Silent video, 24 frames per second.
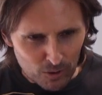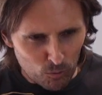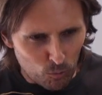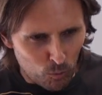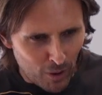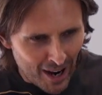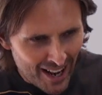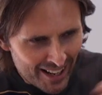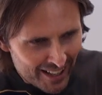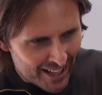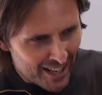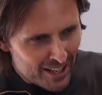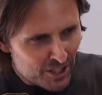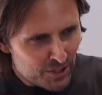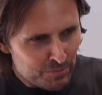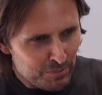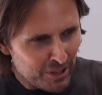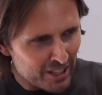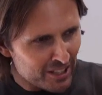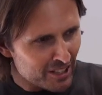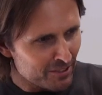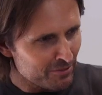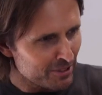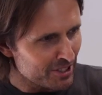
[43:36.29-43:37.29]
One
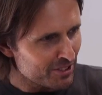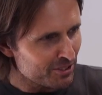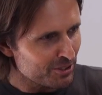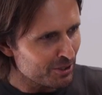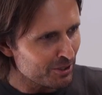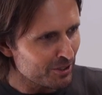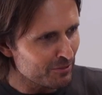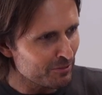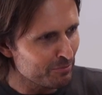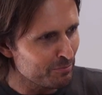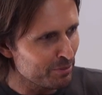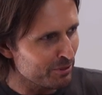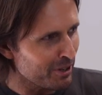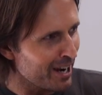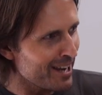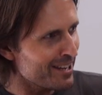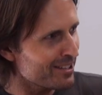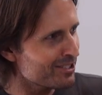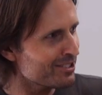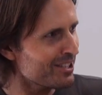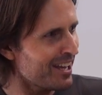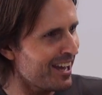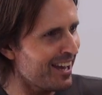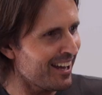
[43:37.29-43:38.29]
aspect of it sort of
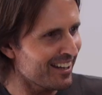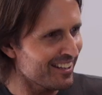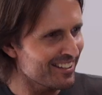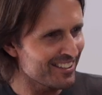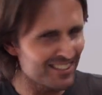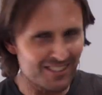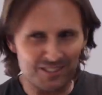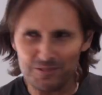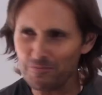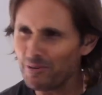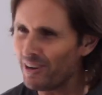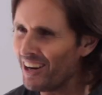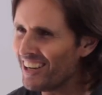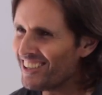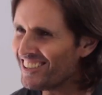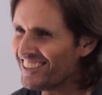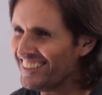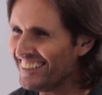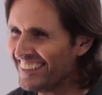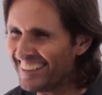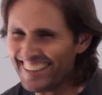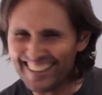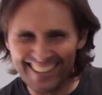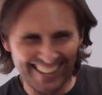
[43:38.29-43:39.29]
breaks out of the
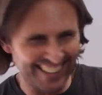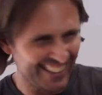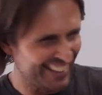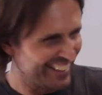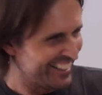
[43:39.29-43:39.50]
suppression.